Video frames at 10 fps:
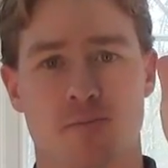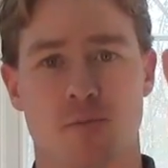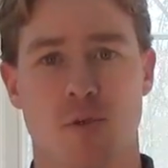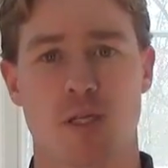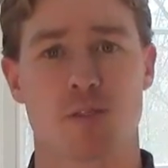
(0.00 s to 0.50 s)

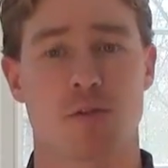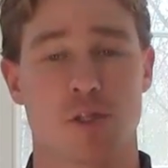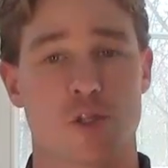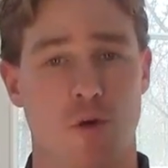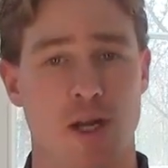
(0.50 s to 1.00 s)
Right? So the
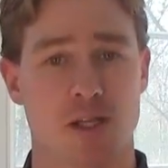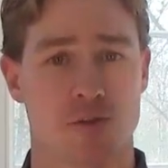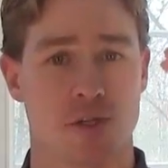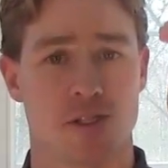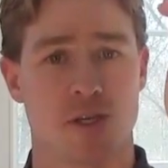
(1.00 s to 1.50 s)
short answer
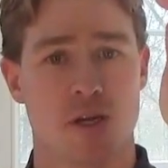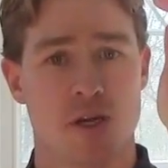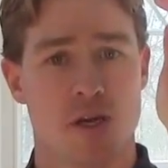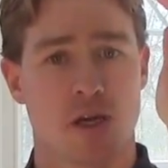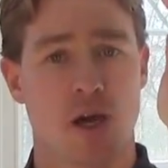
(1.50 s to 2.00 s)
is,
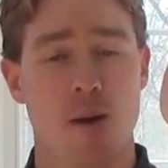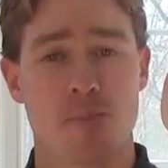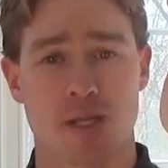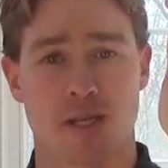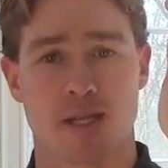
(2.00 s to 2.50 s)

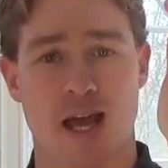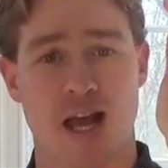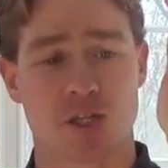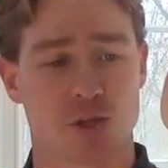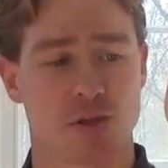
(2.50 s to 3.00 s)
cupping it
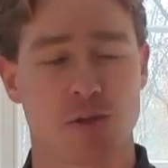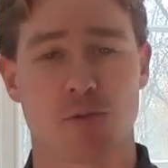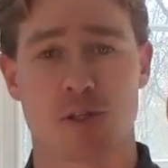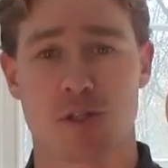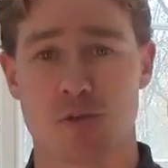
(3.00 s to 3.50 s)
actually
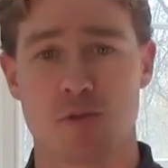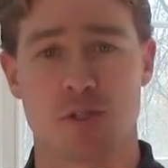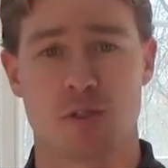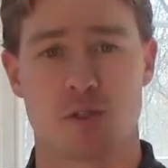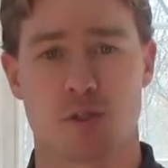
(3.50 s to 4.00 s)

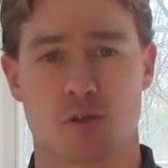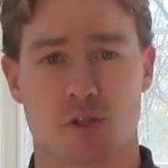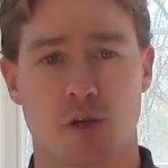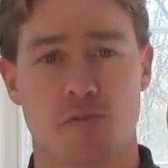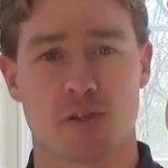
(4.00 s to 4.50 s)
reduces your
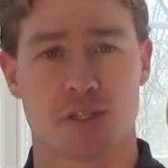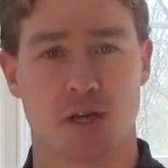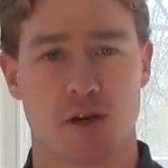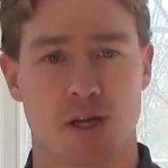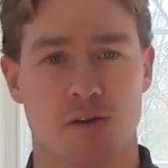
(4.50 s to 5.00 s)
surface
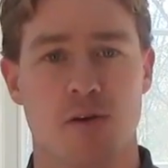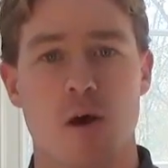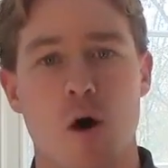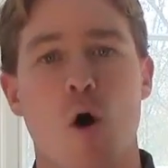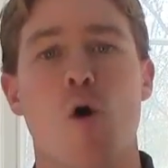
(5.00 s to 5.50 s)
area of
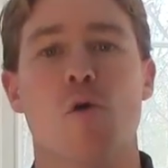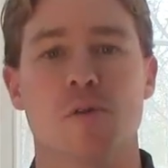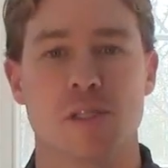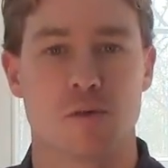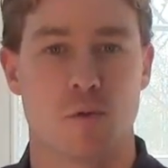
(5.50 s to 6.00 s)

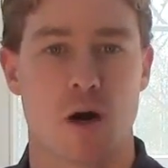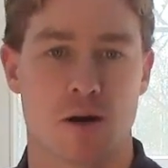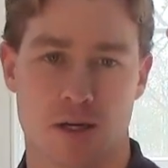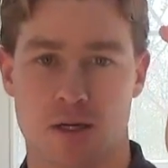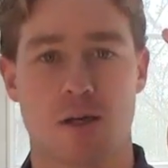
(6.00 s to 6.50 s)
holding the water.
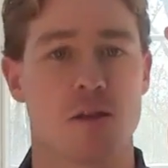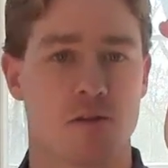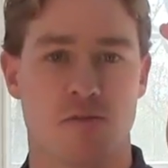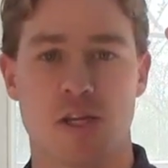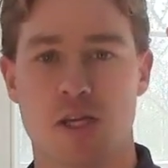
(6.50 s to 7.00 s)
In another
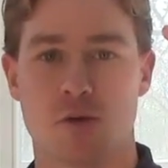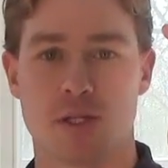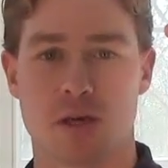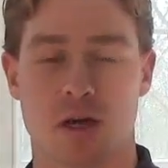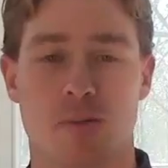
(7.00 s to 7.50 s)
video, we
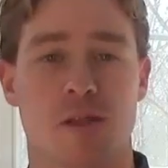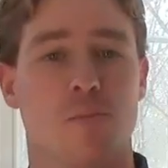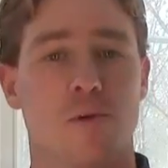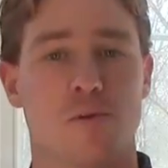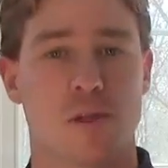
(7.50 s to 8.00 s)
talk about the
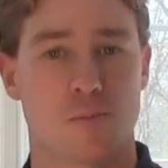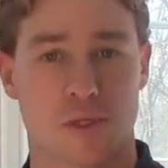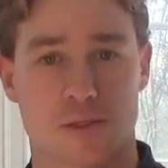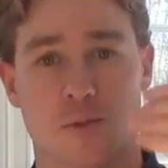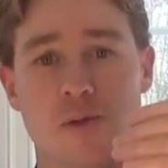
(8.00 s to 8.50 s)
Bernoulli
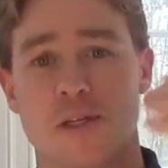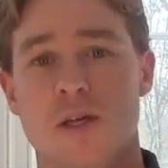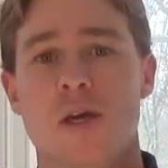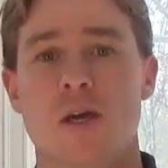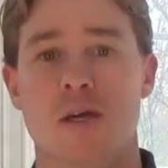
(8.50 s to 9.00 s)
principle and
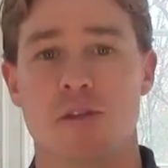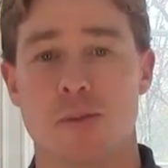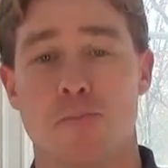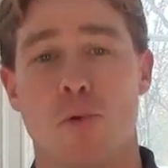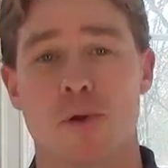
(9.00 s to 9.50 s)
the
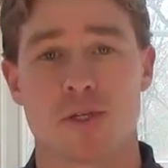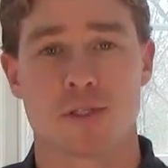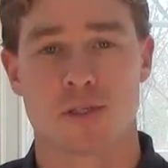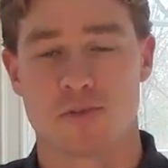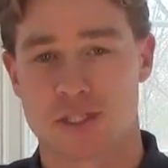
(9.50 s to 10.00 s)

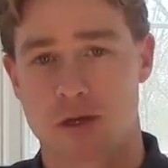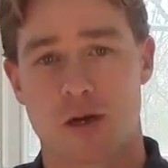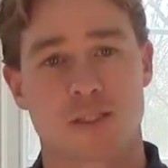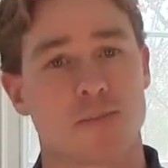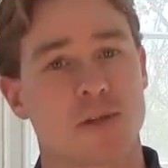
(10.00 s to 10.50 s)
importance of this
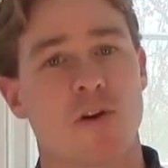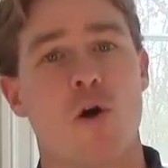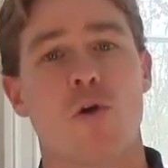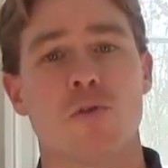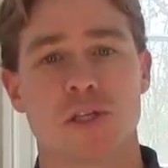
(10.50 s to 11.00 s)
concept of
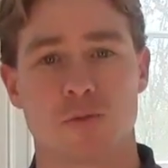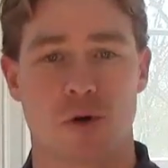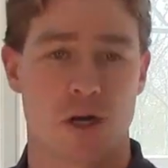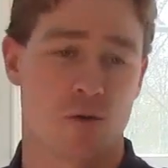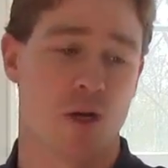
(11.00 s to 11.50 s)
holding
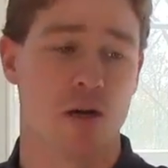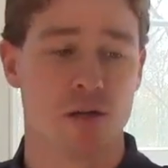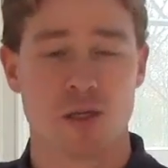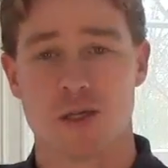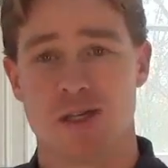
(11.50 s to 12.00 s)
water. Well,
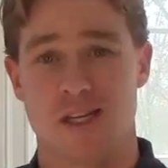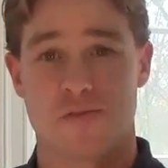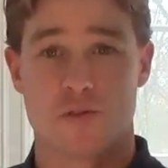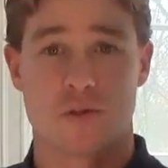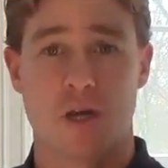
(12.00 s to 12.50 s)
if
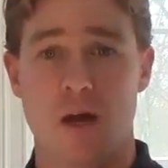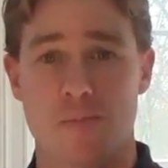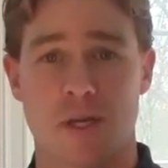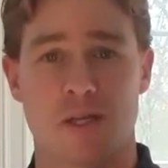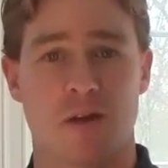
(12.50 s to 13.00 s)
you cup
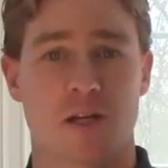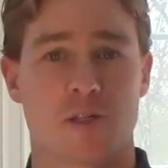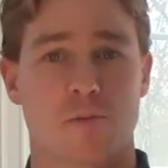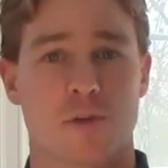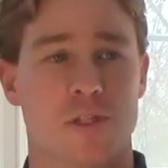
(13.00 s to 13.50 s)
it, you're
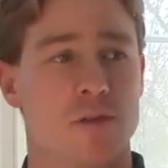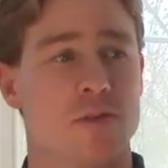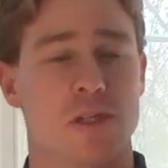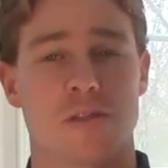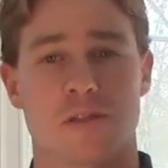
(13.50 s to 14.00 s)
actually
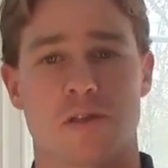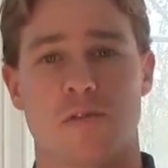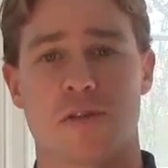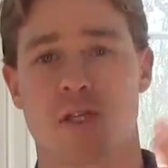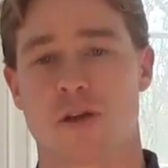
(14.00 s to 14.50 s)
reducing the
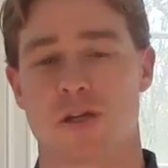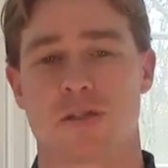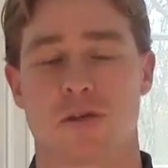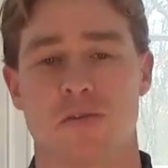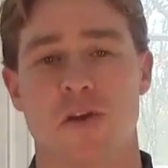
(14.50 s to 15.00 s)
surface area.
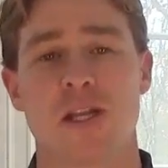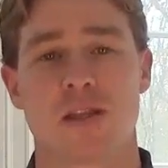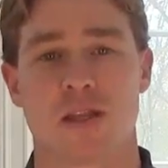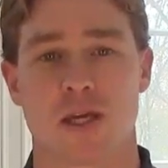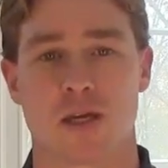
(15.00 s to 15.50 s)
So if
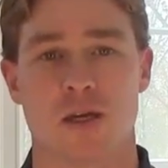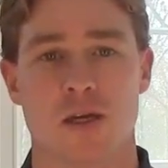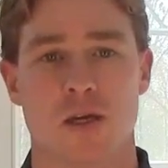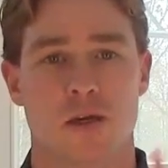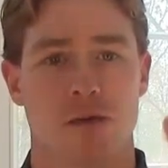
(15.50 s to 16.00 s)
anything,
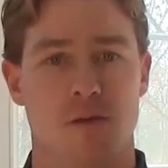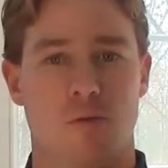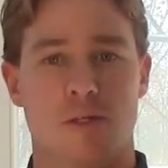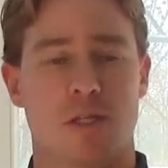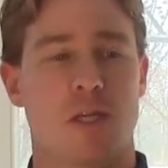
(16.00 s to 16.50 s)
you
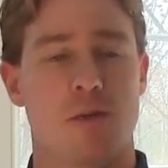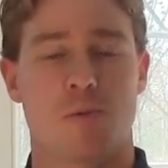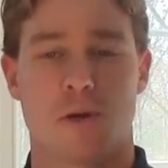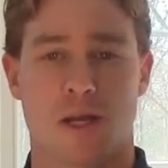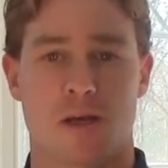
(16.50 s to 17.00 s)
want to keep
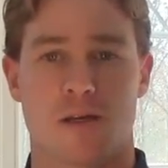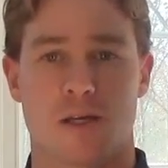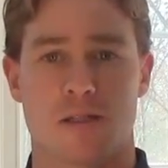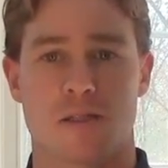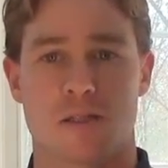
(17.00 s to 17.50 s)
your hand
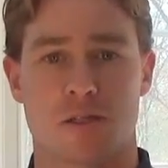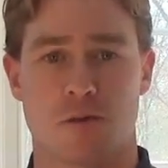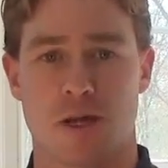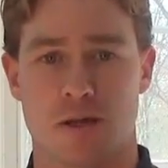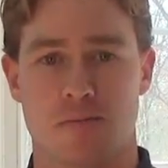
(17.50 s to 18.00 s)
nice and
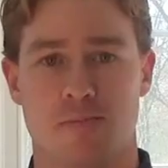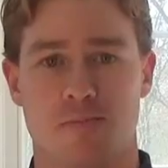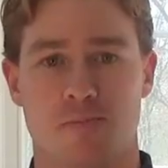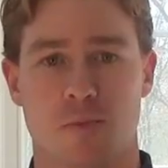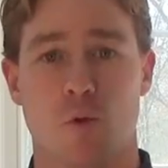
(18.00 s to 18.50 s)
straight.
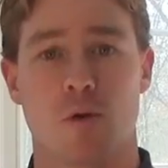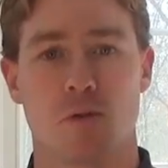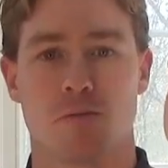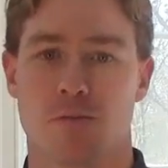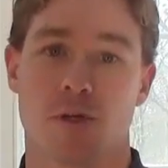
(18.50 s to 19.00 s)

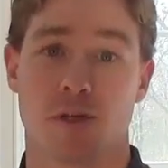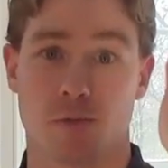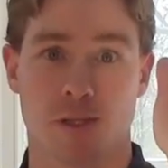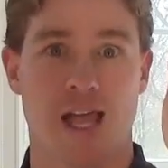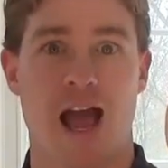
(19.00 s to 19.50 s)
or really
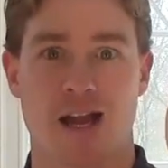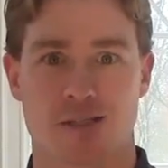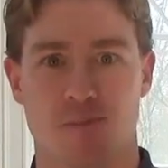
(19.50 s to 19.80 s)
relaxed.